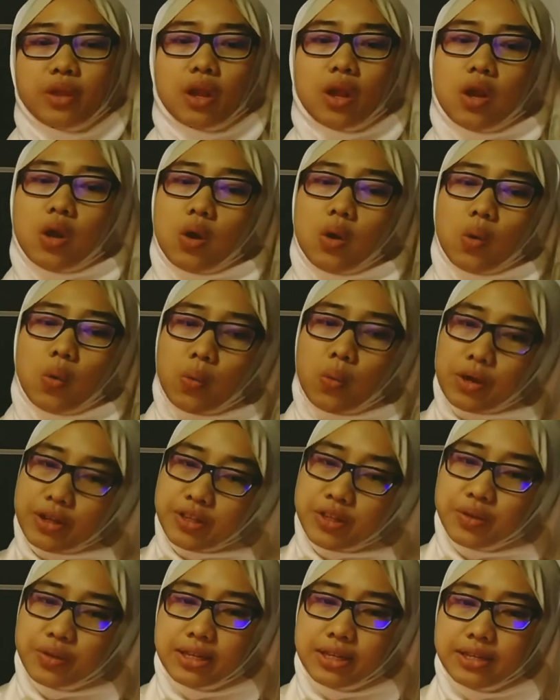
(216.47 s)
once you
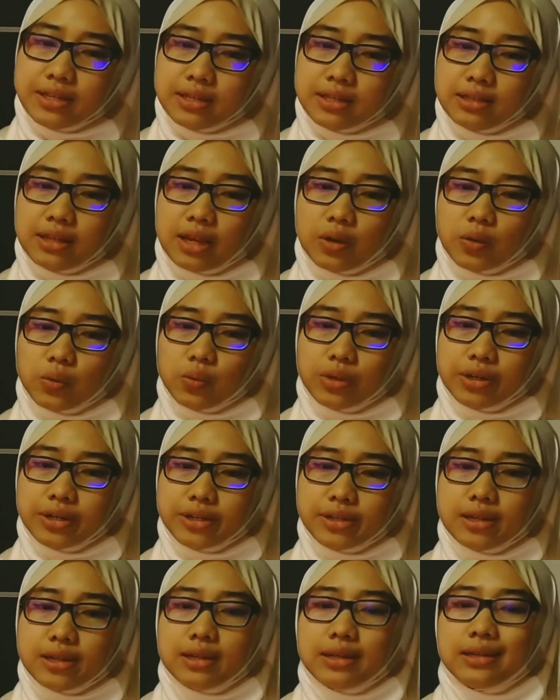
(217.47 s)
listen that word,
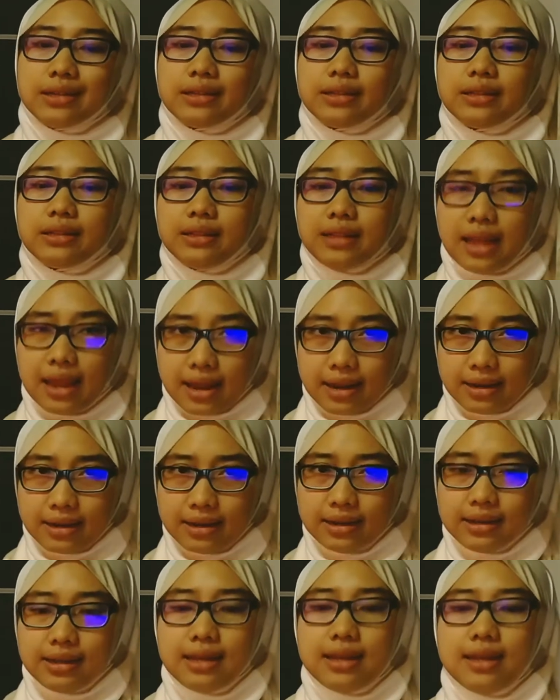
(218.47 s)
then
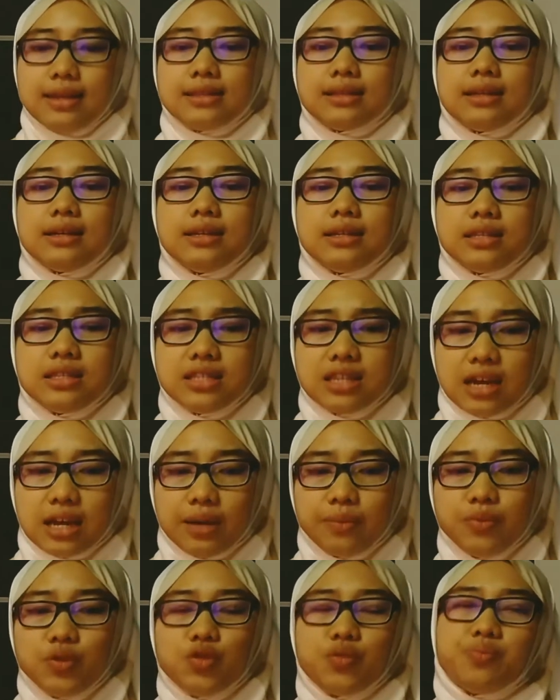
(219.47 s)
it's a time to
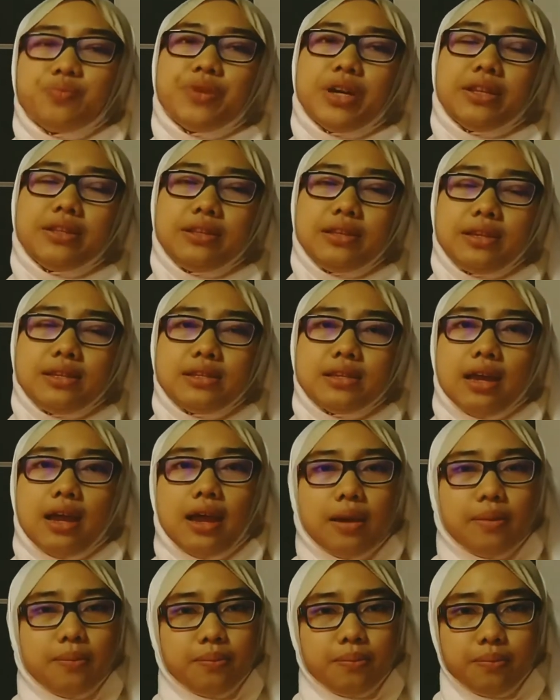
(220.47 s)
practice and
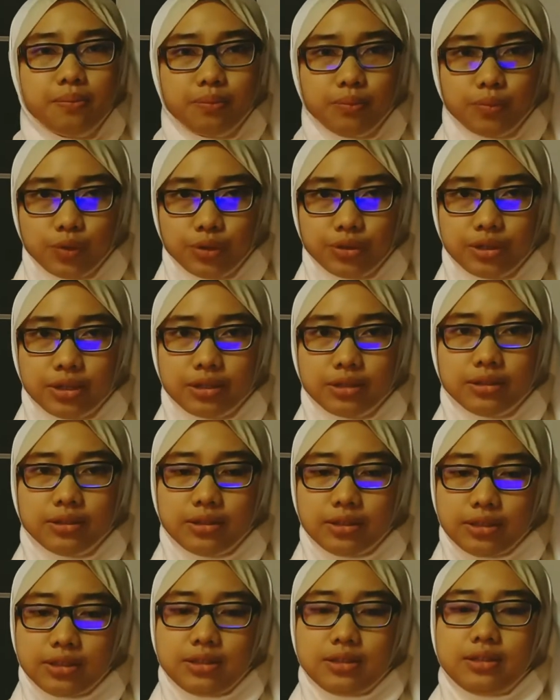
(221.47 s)
model it.
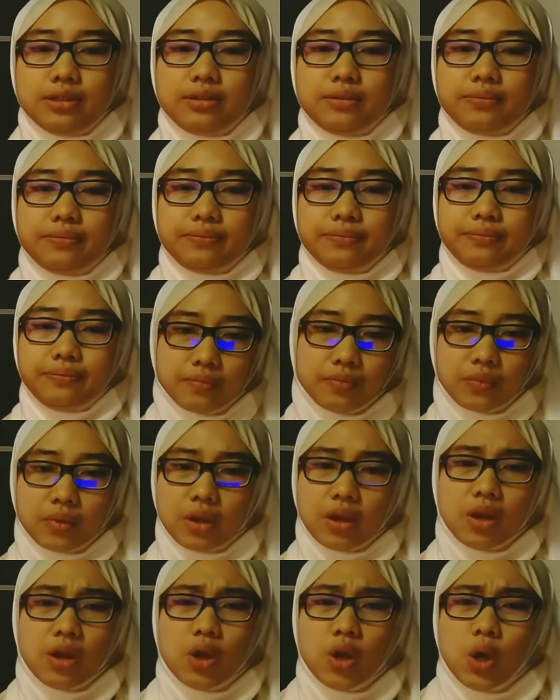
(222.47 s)

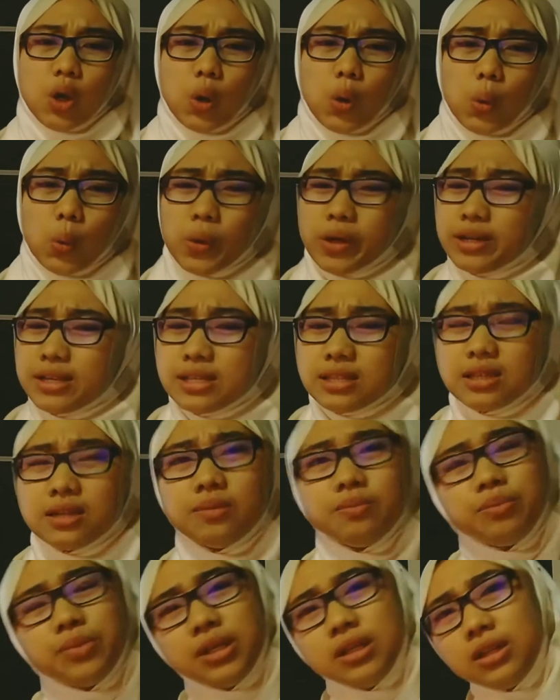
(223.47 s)
What is the
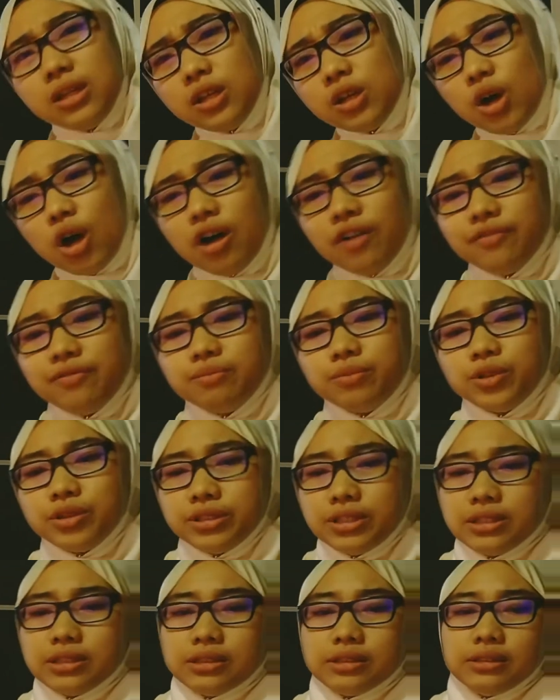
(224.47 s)
meaning of model
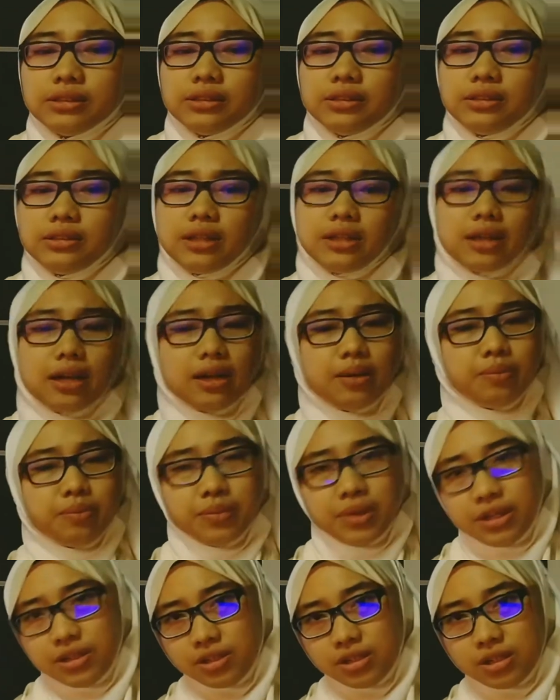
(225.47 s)
that I
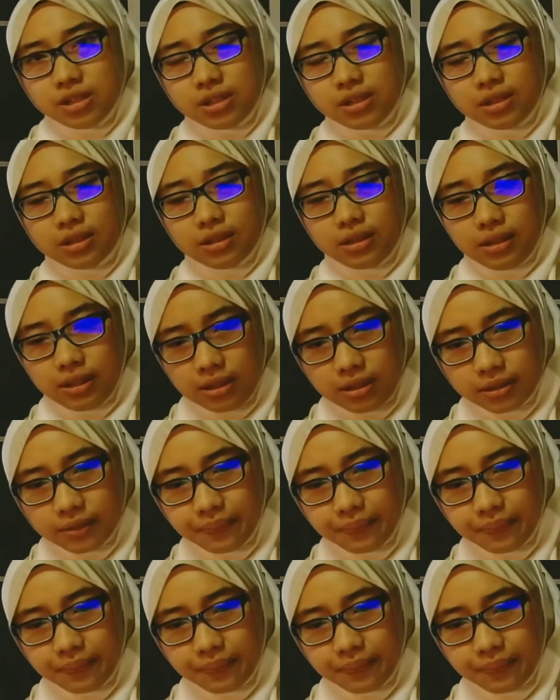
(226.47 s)
mentioned earlier?